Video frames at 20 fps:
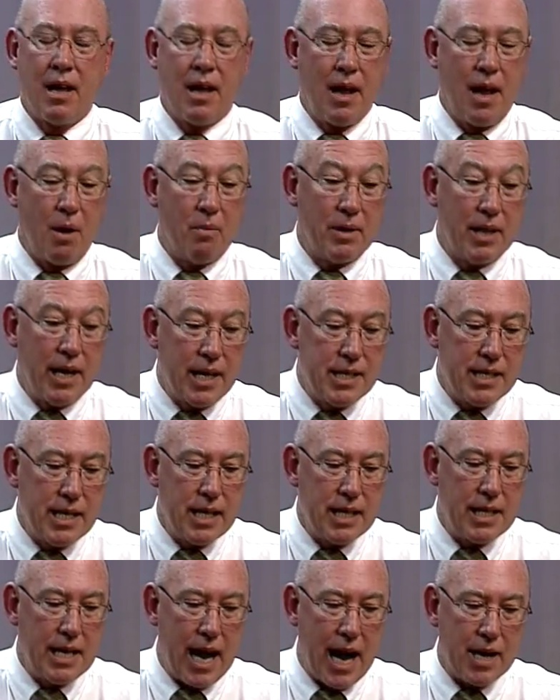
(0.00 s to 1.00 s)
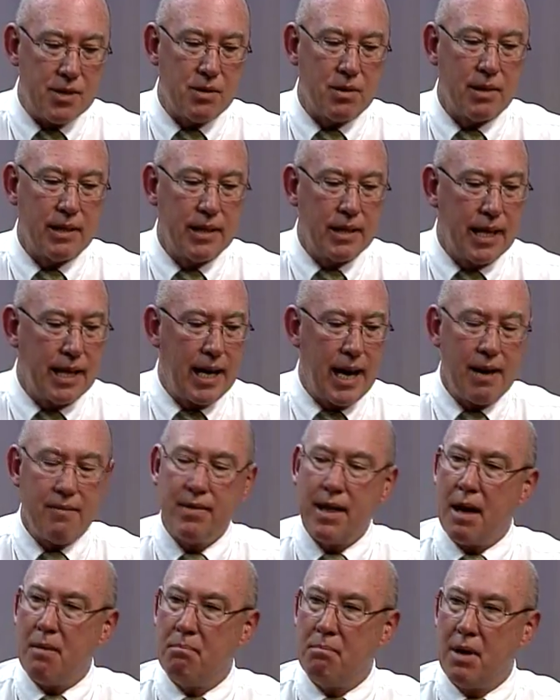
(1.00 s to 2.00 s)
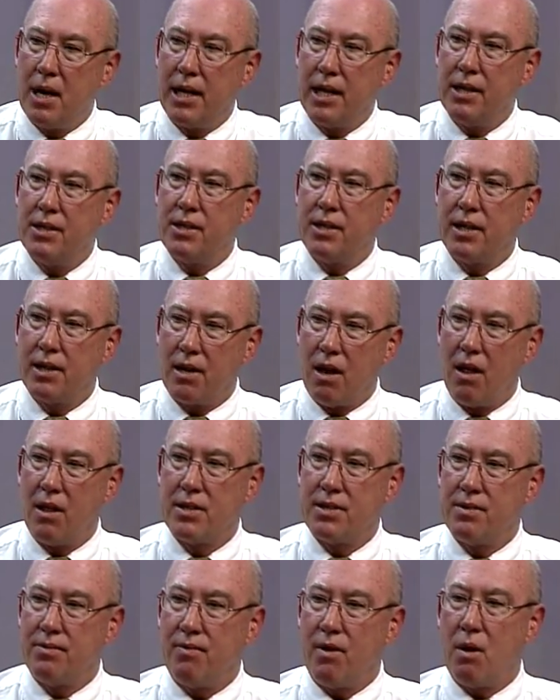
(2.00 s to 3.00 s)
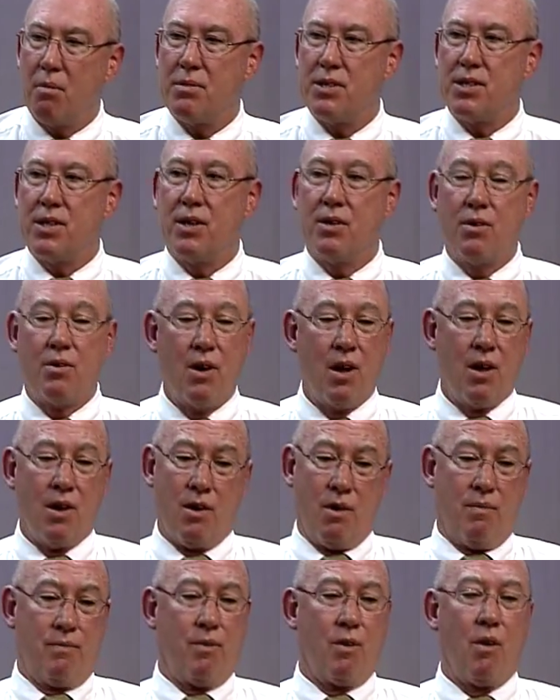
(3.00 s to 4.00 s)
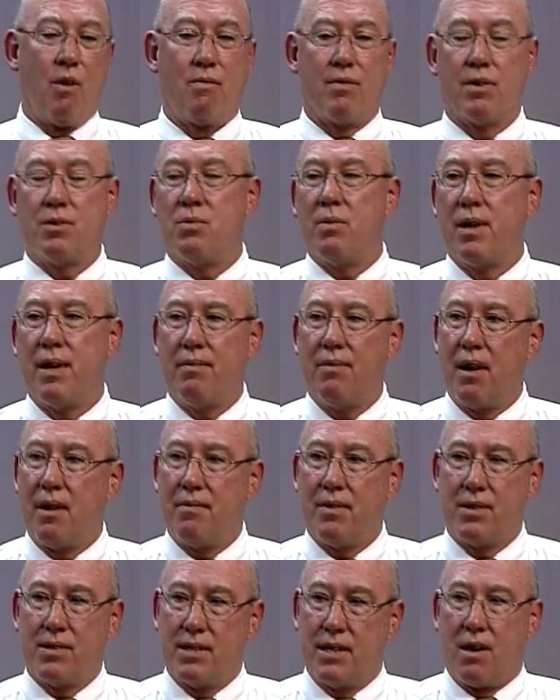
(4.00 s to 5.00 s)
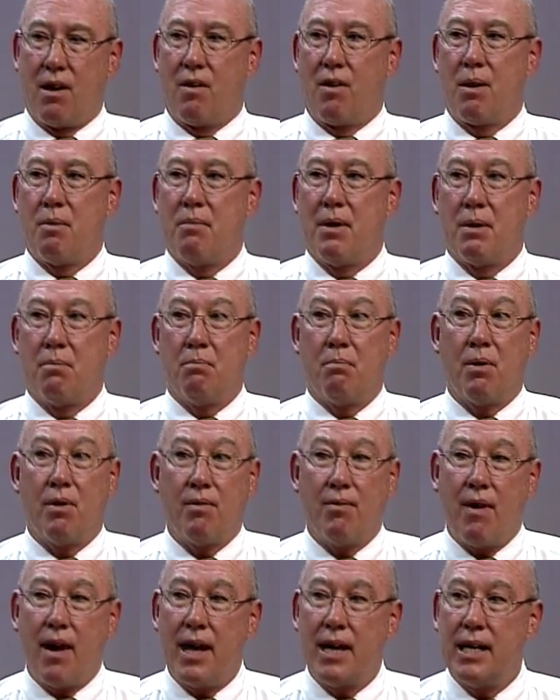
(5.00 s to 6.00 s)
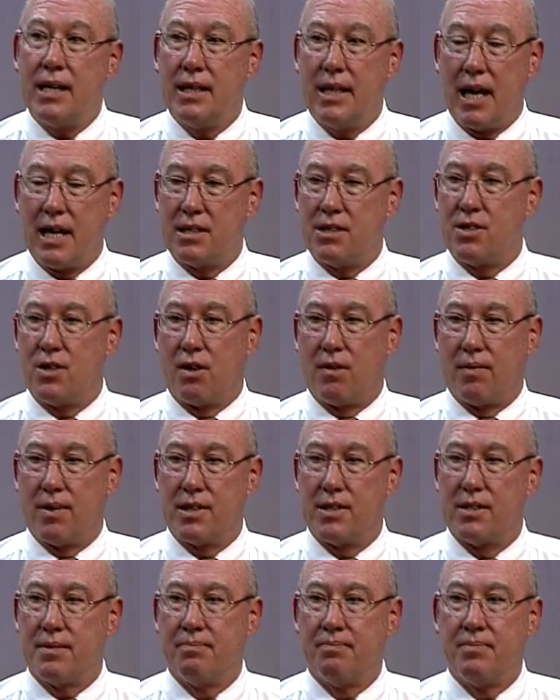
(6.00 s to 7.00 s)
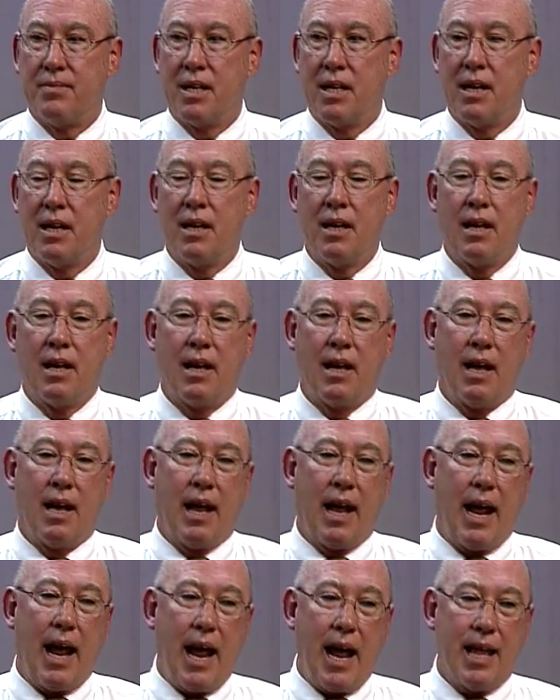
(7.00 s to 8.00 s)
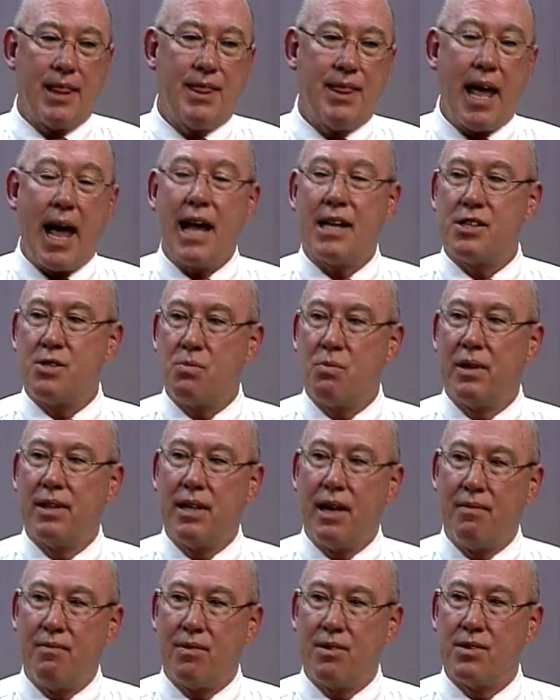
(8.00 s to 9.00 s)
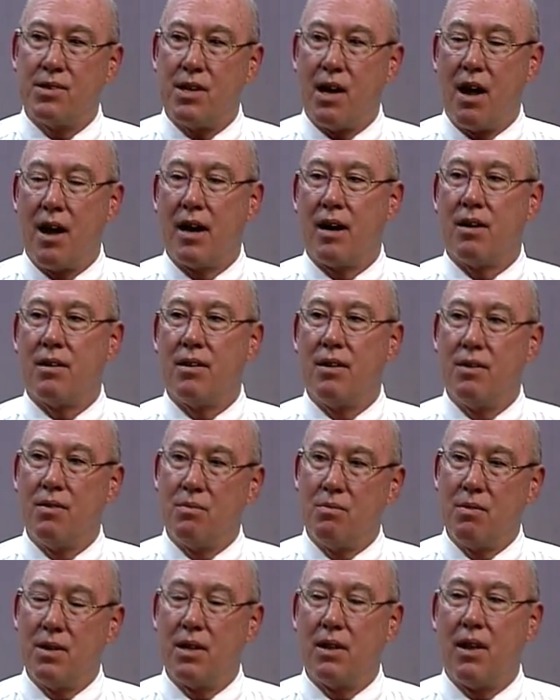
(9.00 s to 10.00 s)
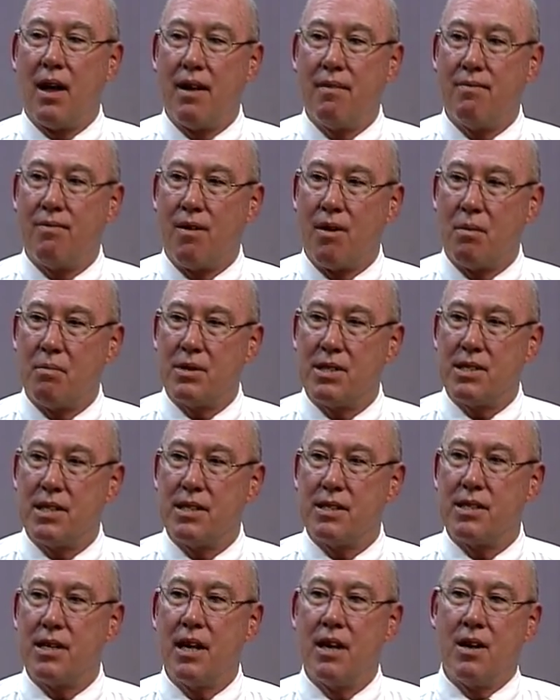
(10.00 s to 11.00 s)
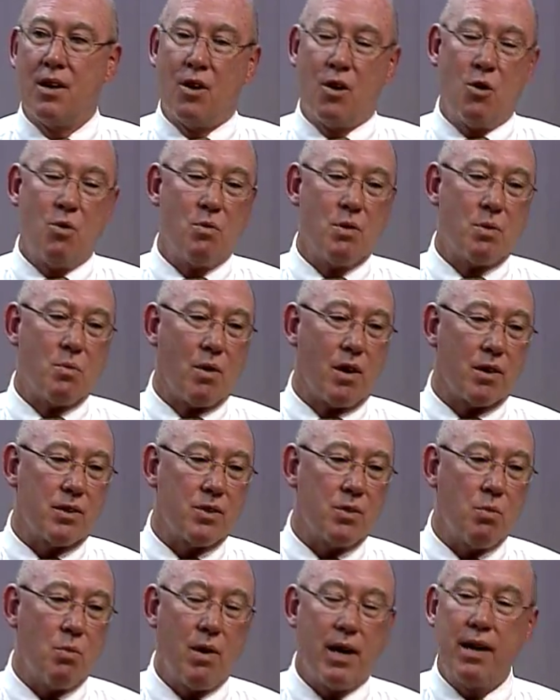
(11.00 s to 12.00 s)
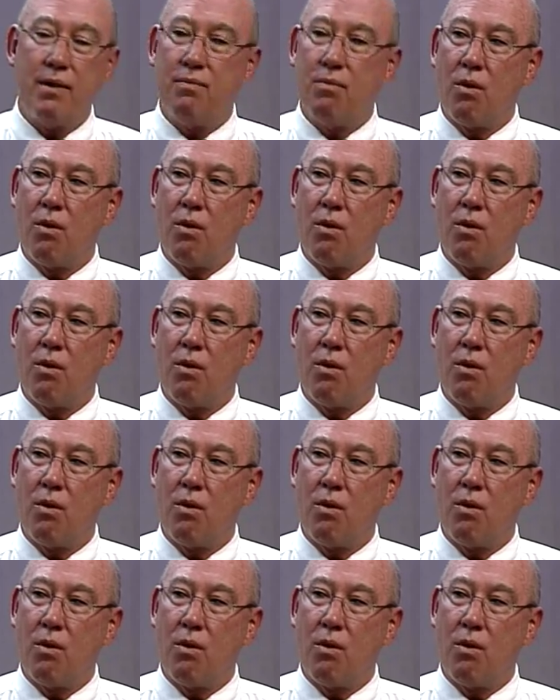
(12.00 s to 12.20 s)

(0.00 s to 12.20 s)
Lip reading: And when they did, naturally, they gave that money to the College of Pharmacy, who for over 25 years had already been providing that service. And that's when they first hired real-life pharmacists who would work 24/7.